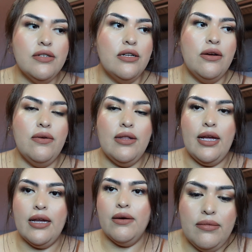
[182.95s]

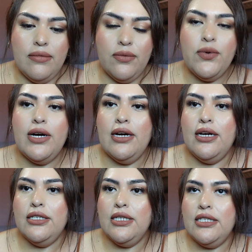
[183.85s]
like
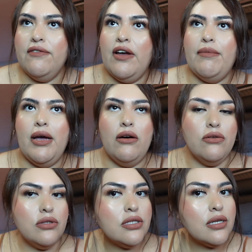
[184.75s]
what 65
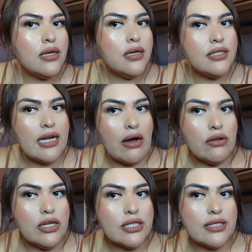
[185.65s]
pounds
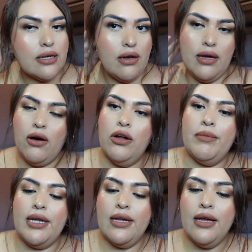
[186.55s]
down looks on
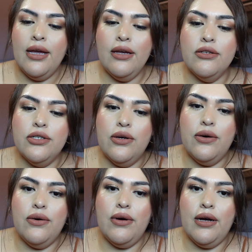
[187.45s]
me.
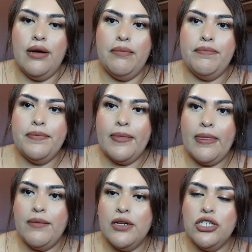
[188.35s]
So
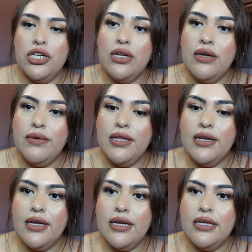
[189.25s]
I want to share that with you
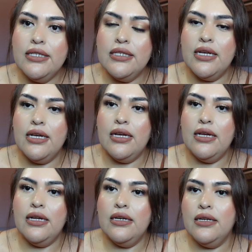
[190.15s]
guys,
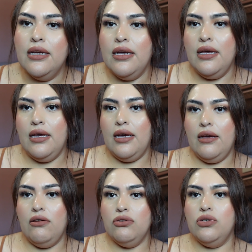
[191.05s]
and
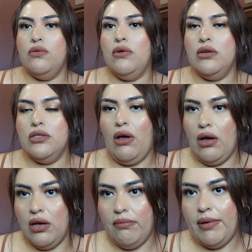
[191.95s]
I also want to
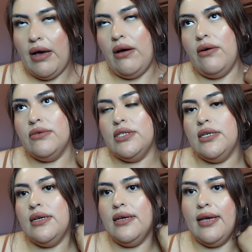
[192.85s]
talk about
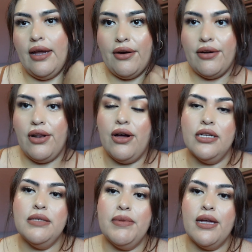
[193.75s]
hair
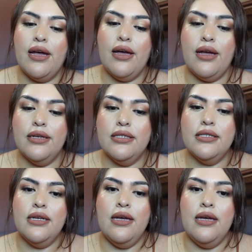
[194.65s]
loss because